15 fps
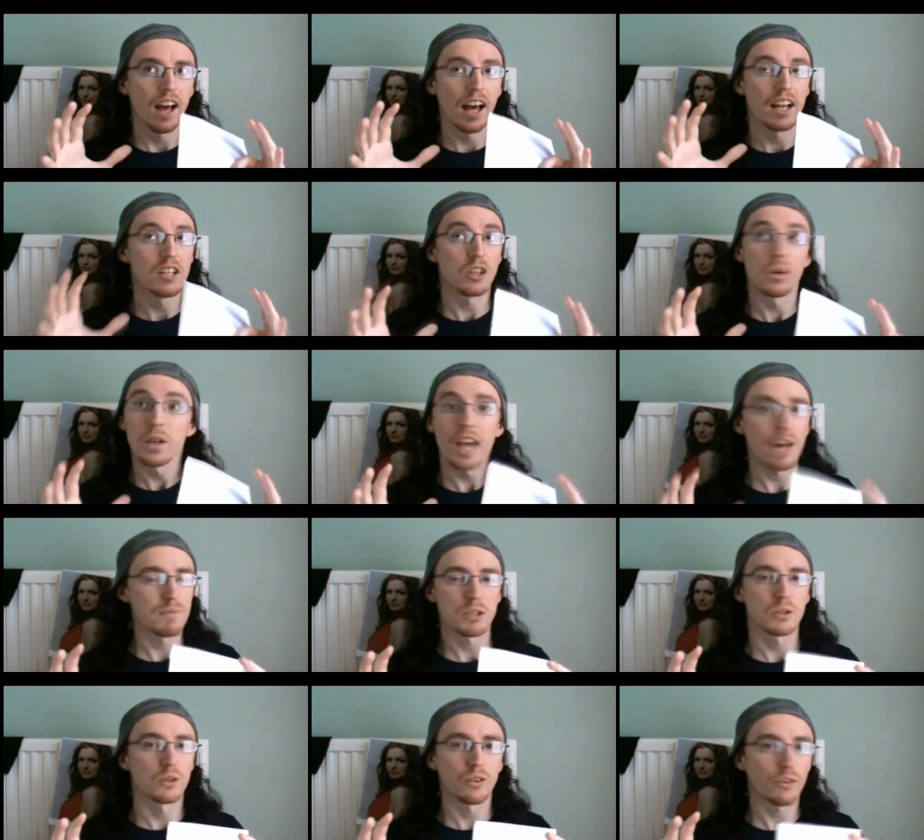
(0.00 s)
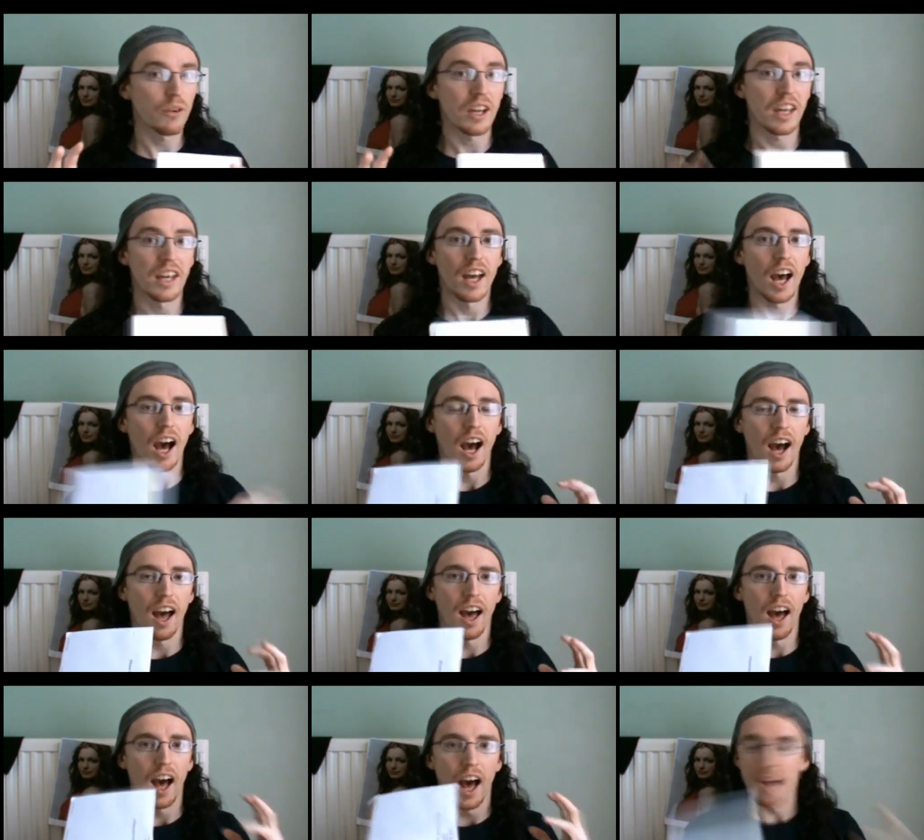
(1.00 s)
and it's only episode three.
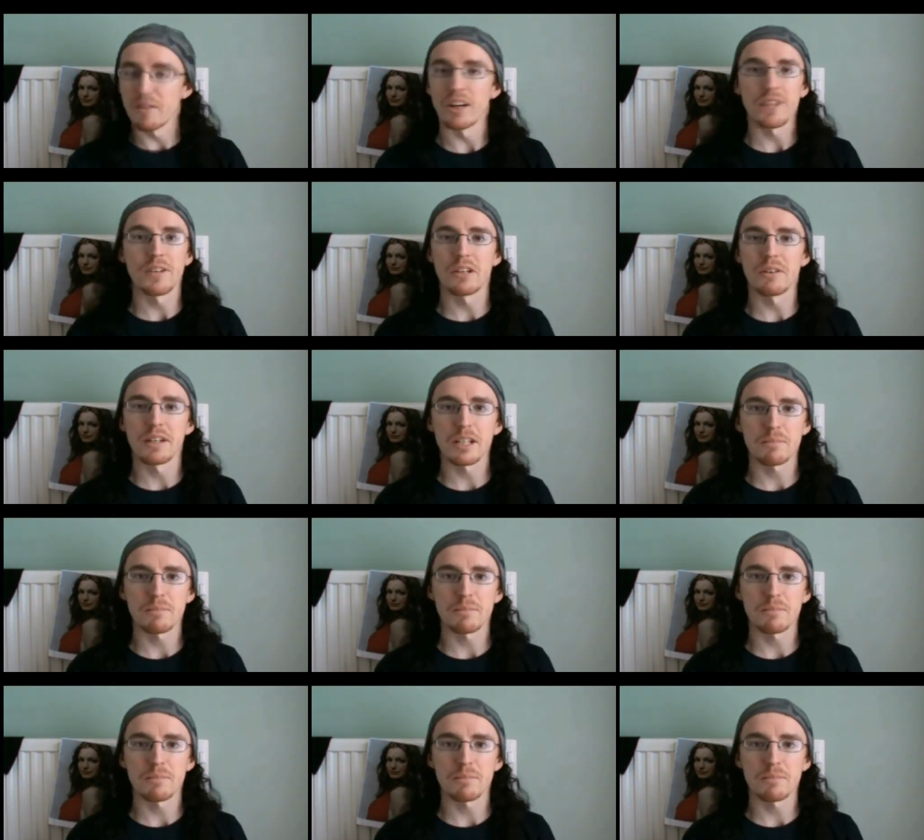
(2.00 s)
I'm not even doing